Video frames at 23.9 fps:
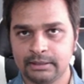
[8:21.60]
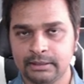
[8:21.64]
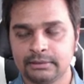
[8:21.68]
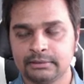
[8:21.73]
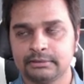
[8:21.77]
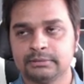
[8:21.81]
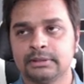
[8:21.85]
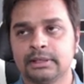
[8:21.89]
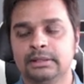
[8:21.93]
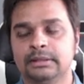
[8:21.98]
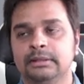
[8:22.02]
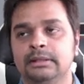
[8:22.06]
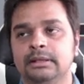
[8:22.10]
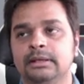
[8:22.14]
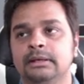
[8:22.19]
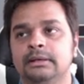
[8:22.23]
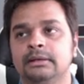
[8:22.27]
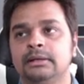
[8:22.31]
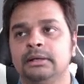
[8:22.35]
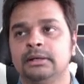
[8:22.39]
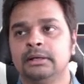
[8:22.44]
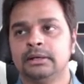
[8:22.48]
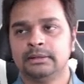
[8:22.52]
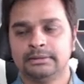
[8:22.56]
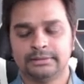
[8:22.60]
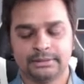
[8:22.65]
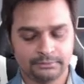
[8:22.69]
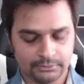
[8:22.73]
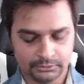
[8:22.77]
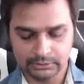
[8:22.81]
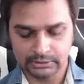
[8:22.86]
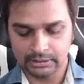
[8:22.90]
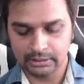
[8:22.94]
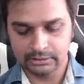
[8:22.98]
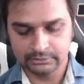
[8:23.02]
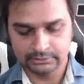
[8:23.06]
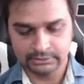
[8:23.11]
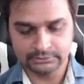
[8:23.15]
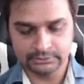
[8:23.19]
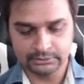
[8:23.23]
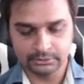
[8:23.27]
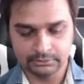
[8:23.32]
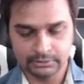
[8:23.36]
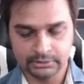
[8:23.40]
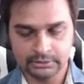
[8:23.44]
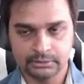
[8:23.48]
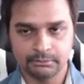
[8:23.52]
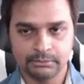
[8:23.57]
guess, and then that's
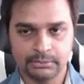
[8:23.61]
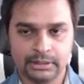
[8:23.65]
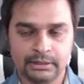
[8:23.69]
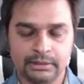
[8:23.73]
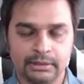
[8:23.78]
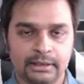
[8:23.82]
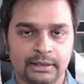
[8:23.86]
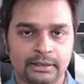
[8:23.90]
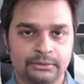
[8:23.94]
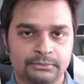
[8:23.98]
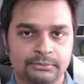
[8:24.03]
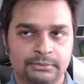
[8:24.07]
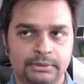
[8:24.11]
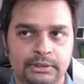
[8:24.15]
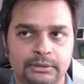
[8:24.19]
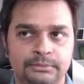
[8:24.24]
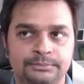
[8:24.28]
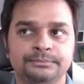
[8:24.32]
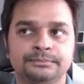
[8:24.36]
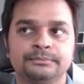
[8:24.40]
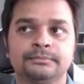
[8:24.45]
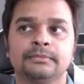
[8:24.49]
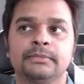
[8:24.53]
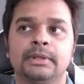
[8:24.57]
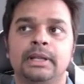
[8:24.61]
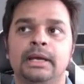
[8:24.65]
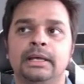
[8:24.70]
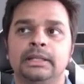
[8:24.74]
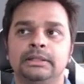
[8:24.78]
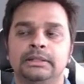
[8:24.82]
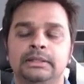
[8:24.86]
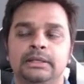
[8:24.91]
out in the media as well. And